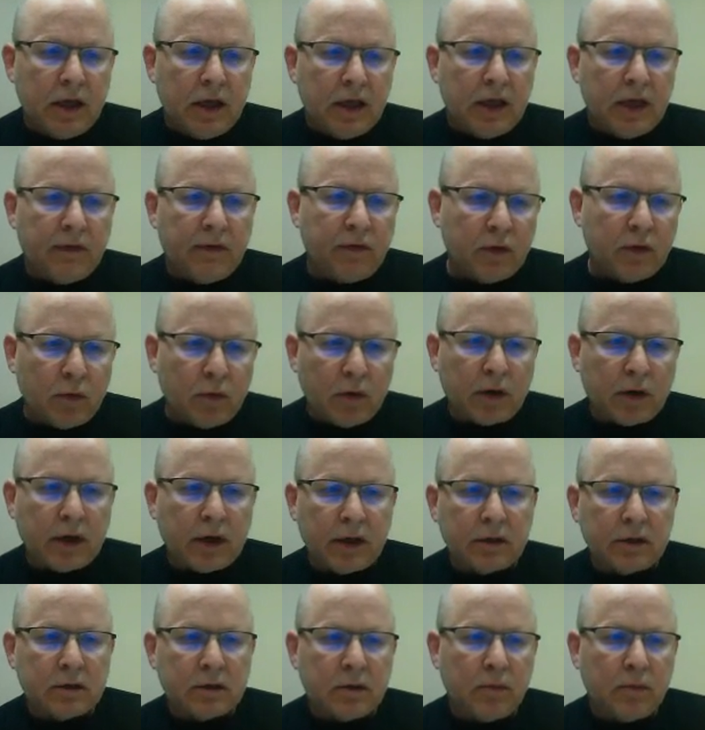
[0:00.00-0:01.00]
If you're working
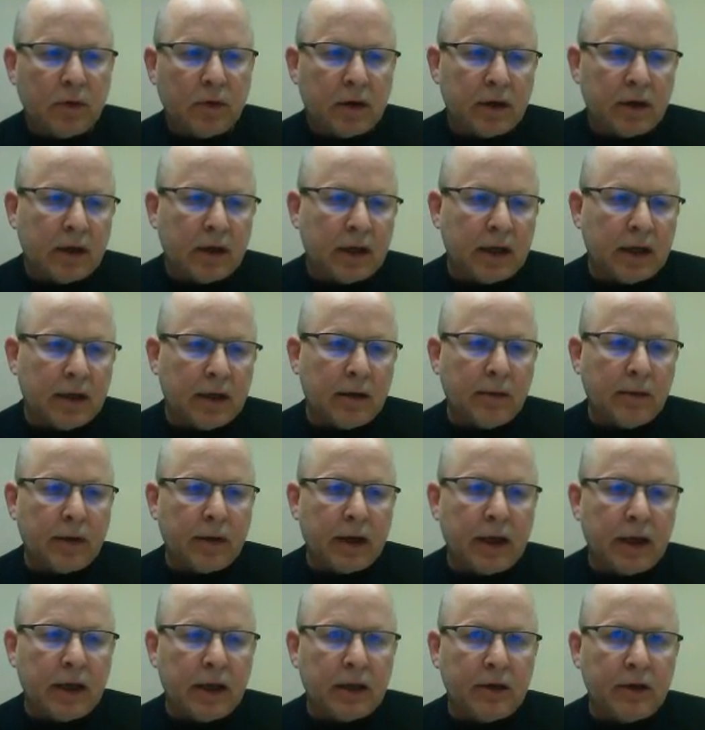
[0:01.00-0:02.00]
somewhere now
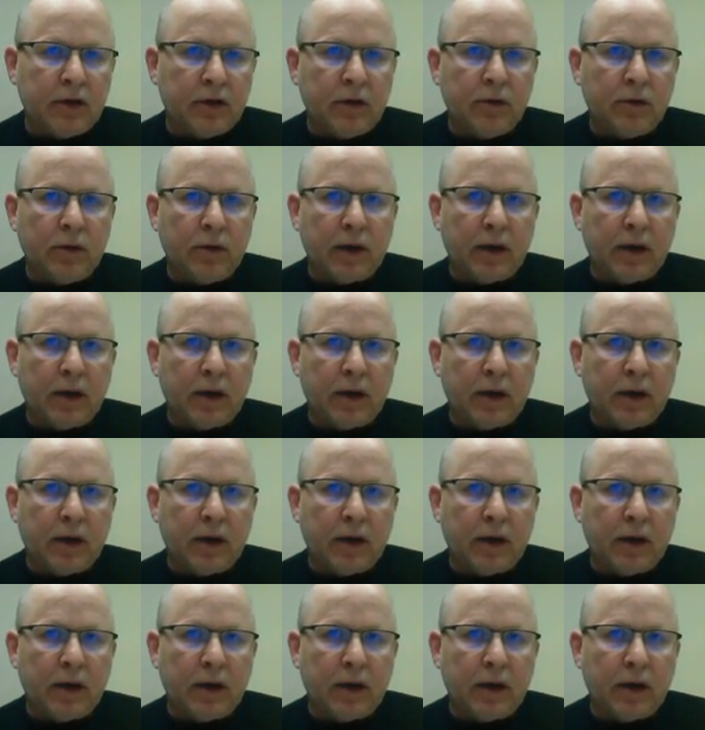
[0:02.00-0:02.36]
and you